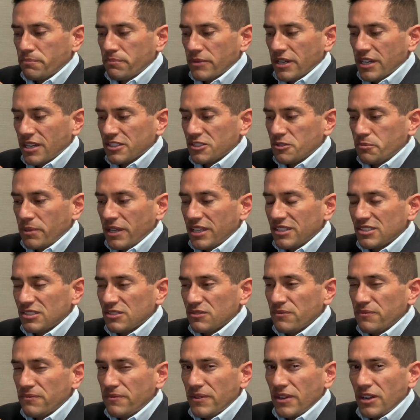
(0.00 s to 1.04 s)
space is
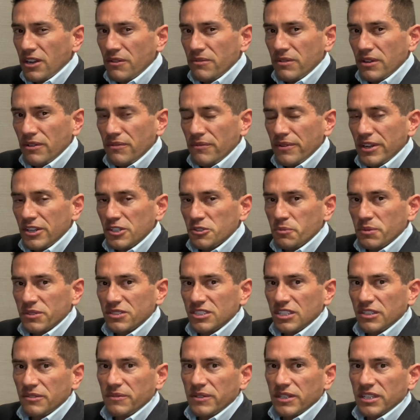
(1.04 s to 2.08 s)
very, very, very
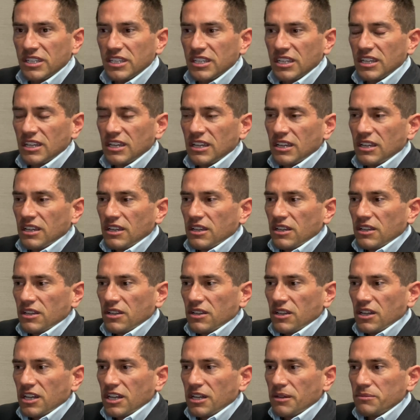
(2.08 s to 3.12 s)
specific
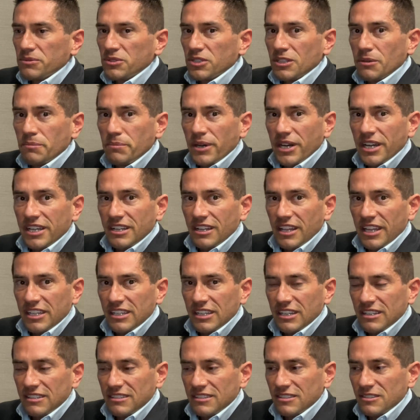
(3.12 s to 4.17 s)
to the butt. Like
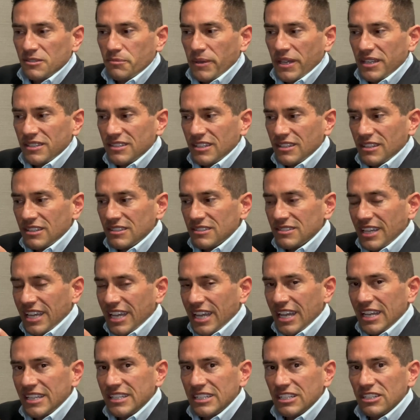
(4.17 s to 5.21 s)
the space is a
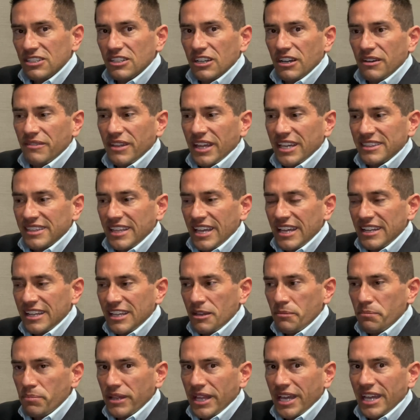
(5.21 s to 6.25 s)
hand in glove. Like that
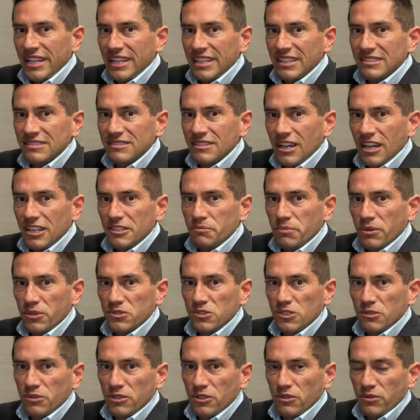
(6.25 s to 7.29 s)
implant is not supposed to
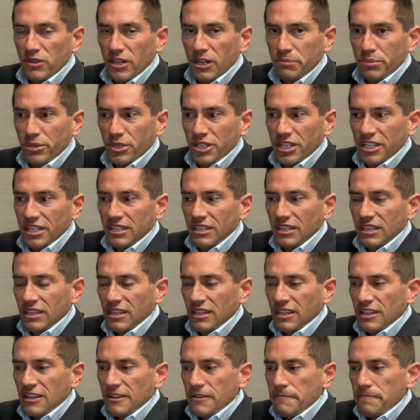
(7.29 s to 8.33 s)
move where I put it.
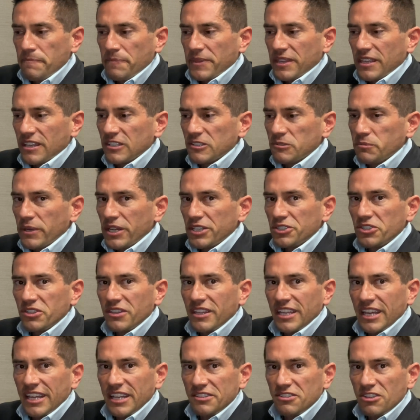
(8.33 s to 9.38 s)
Especially the
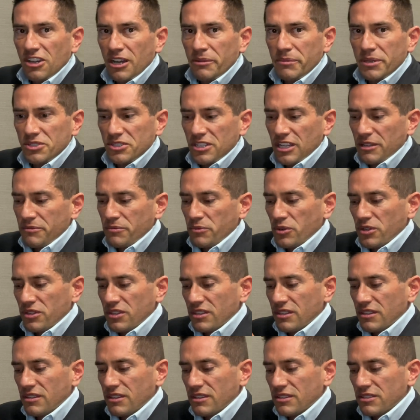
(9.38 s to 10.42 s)
anatomic shape, where
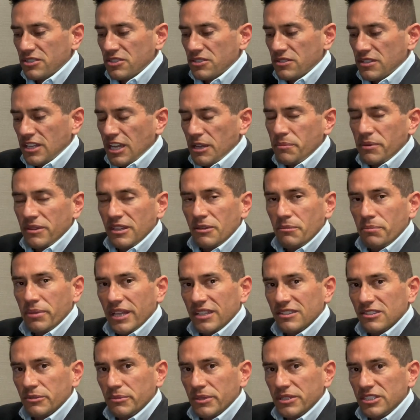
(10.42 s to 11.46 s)
the shape of the implant
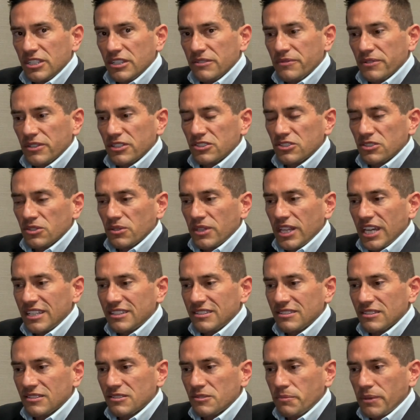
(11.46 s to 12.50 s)
is a little bit different. So that's
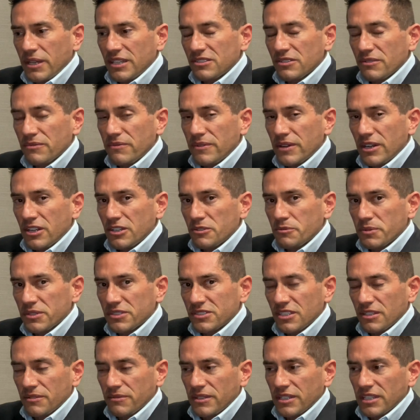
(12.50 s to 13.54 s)
a space that's very
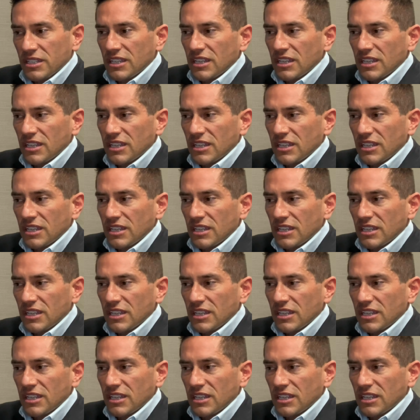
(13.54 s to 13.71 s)
specific.